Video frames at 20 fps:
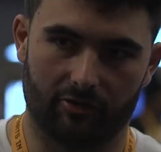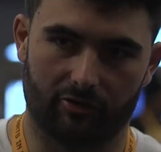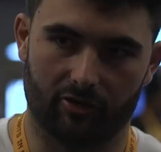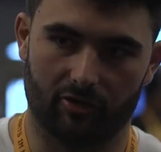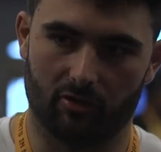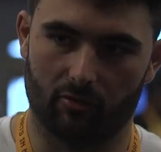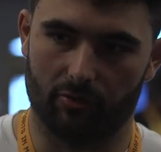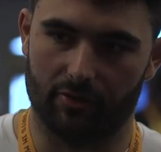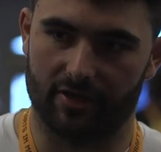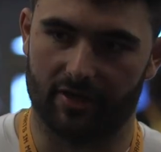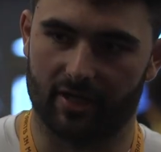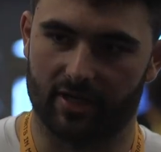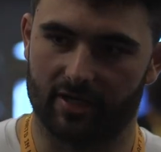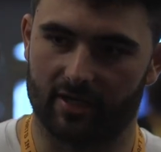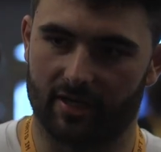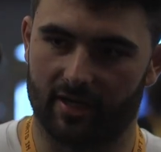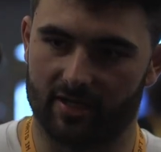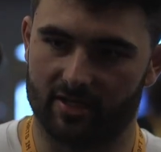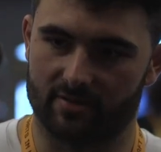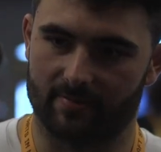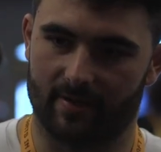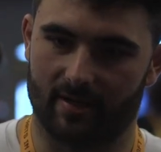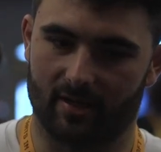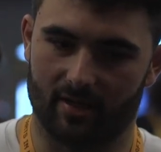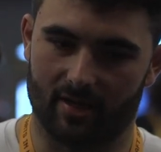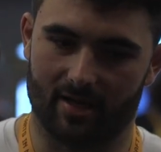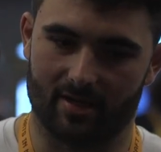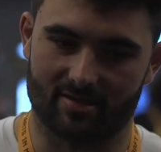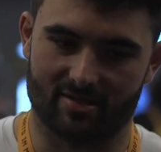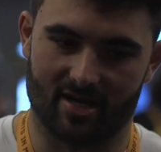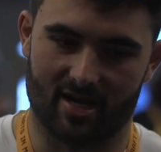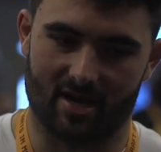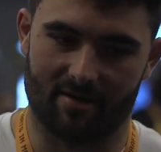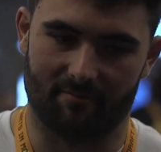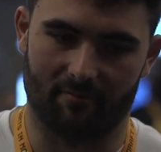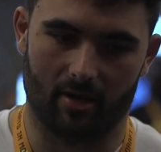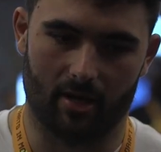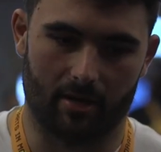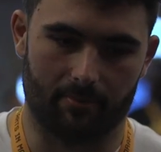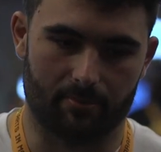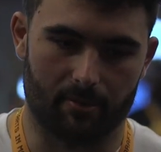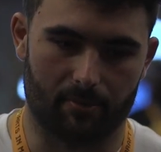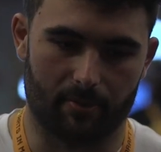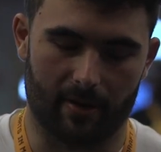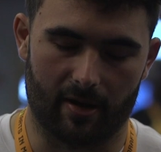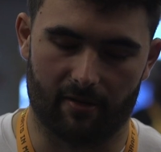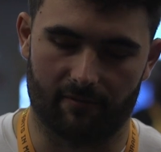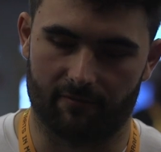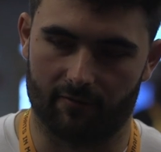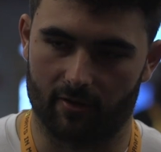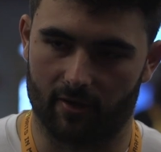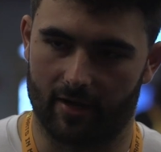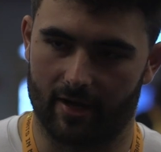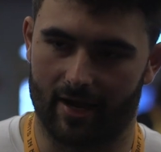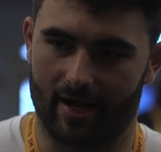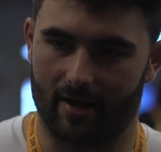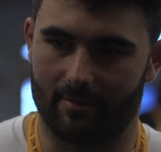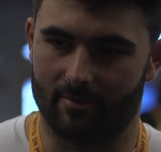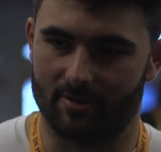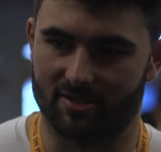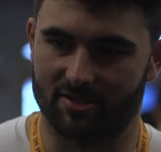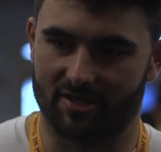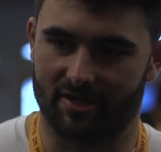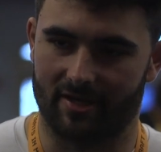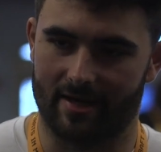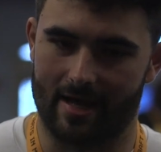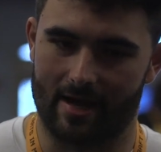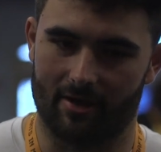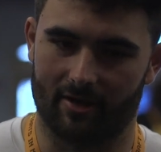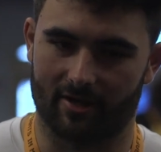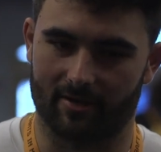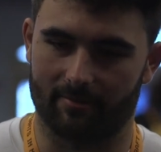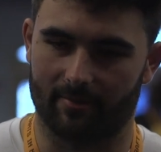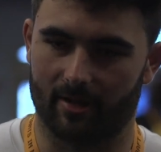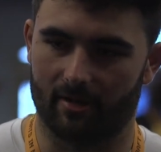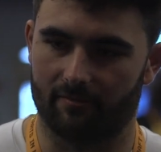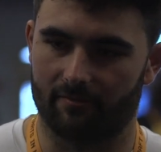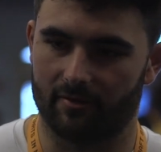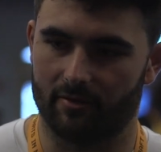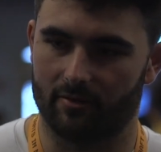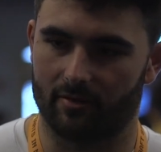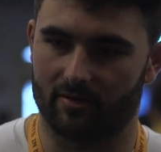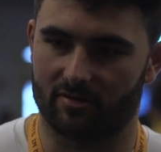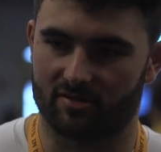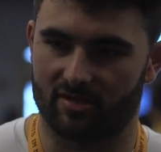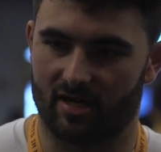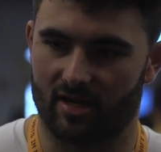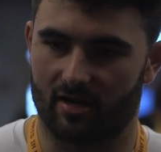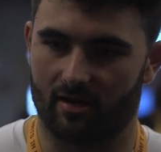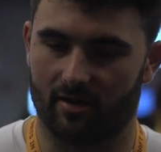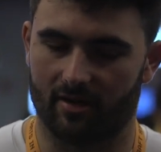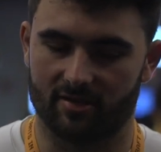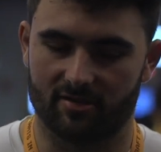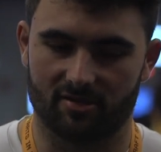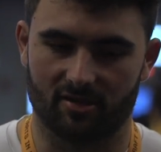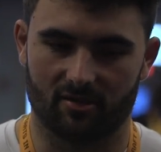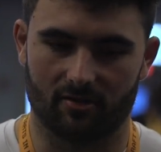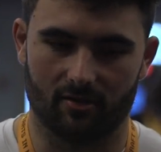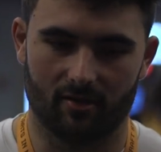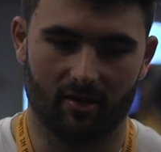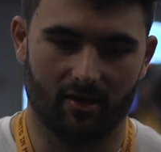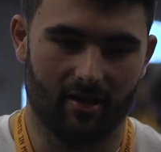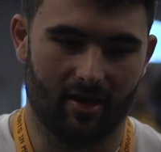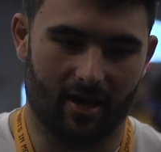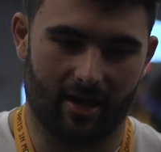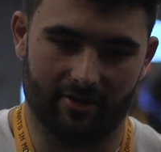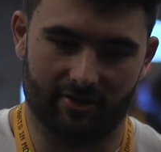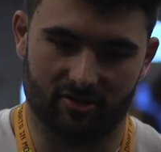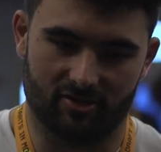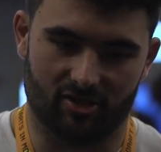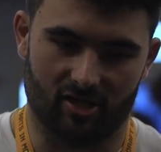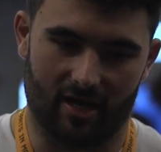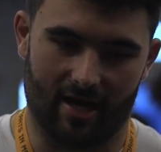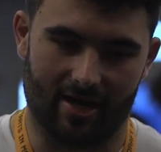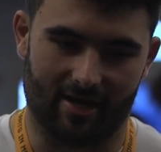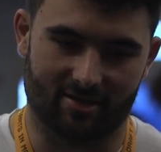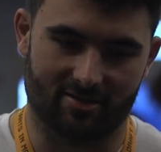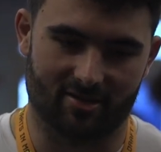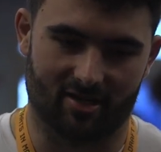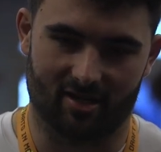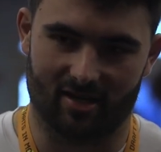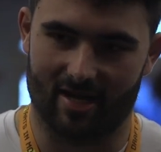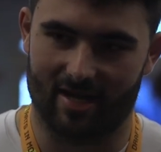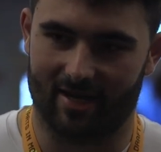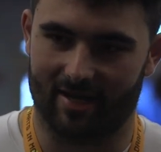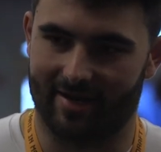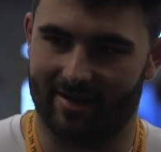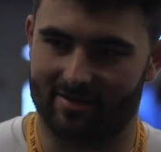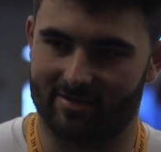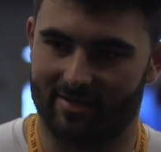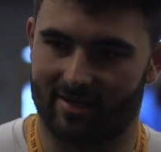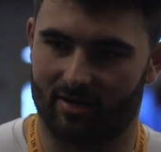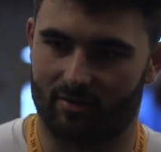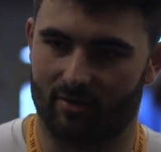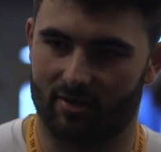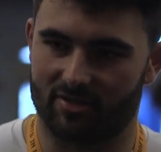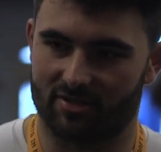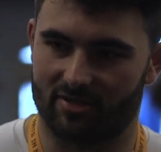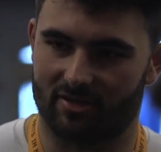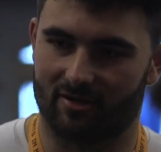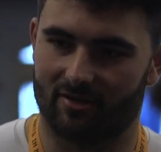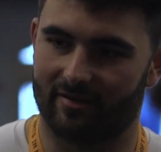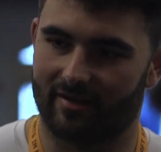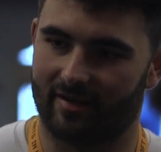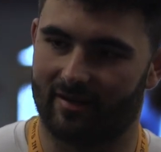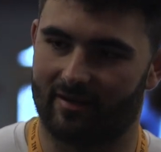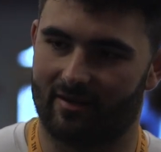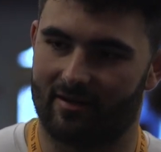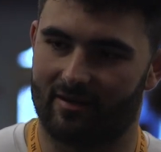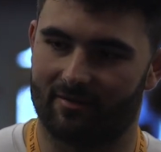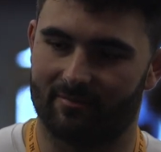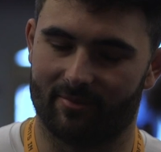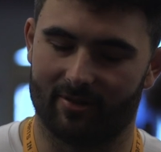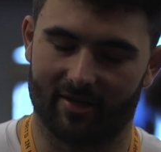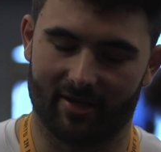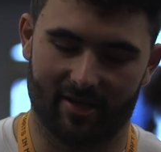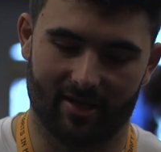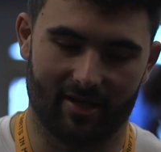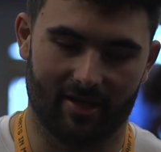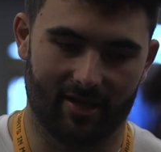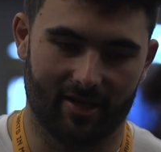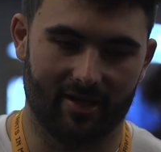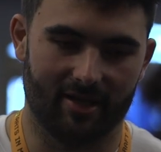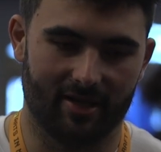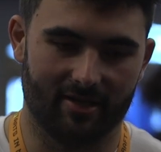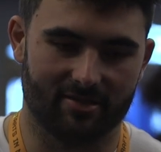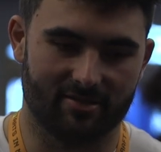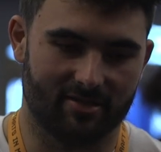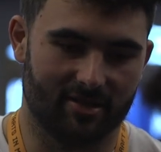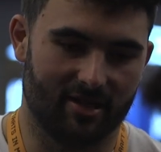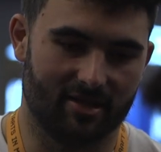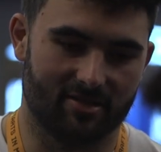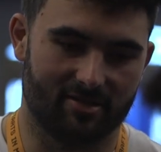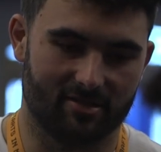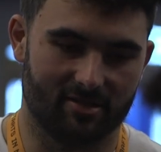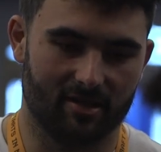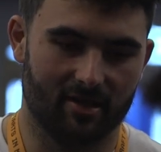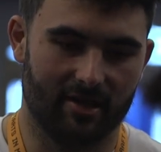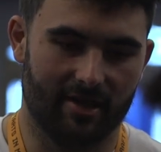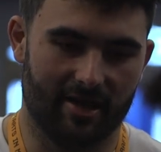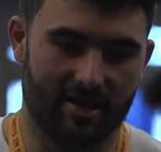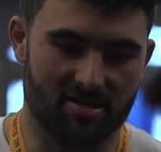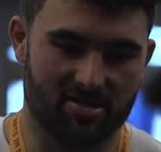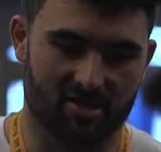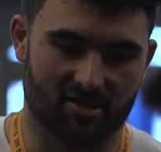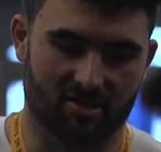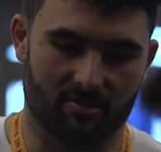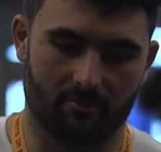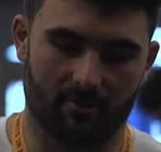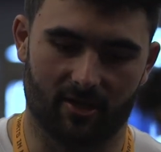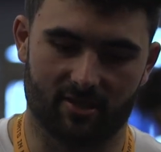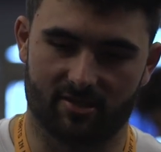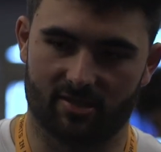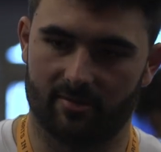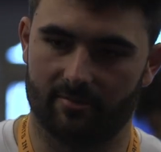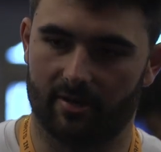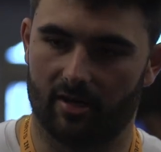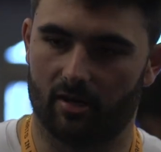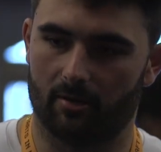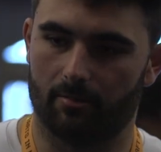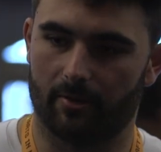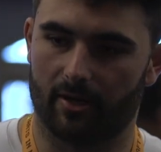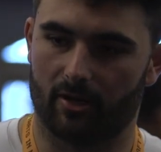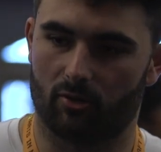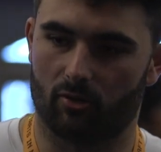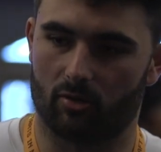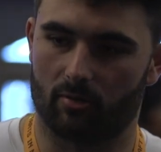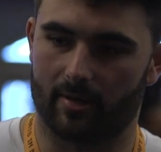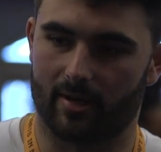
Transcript: go through the week and spend a lot of time preparing for a game and seeing how it can benefit you on Saturday. So, and I could answer that question all day long, but it's just a blessing to be able to play